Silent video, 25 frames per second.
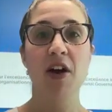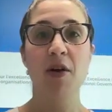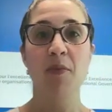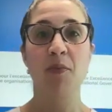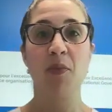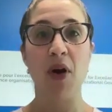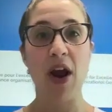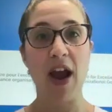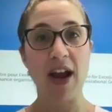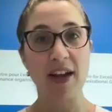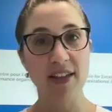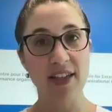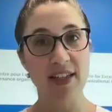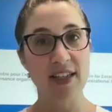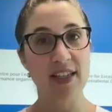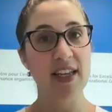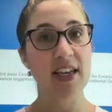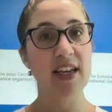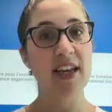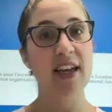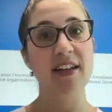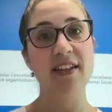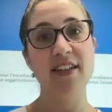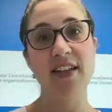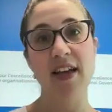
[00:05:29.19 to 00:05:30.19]

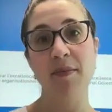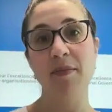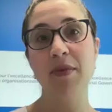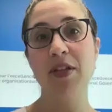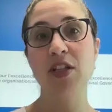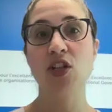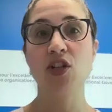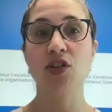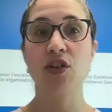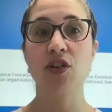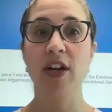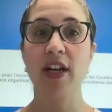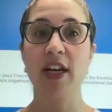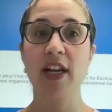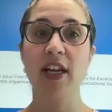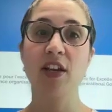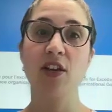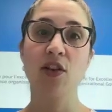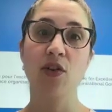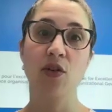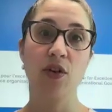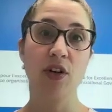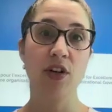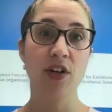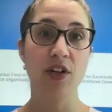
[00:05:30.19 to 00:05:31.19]
practicing and demonstrating
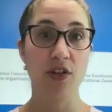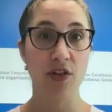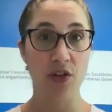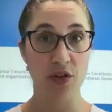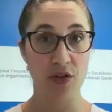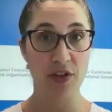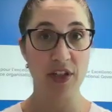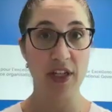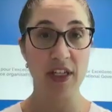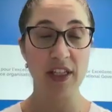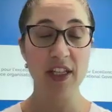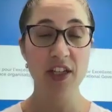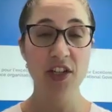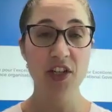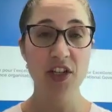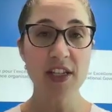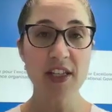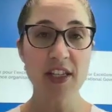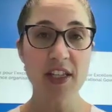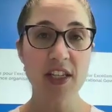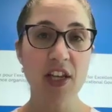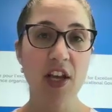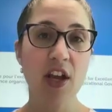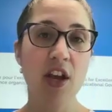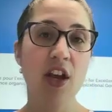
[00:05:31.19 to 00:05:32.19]
your
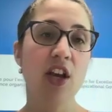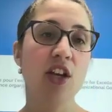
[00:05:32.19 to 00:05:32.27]
diligence.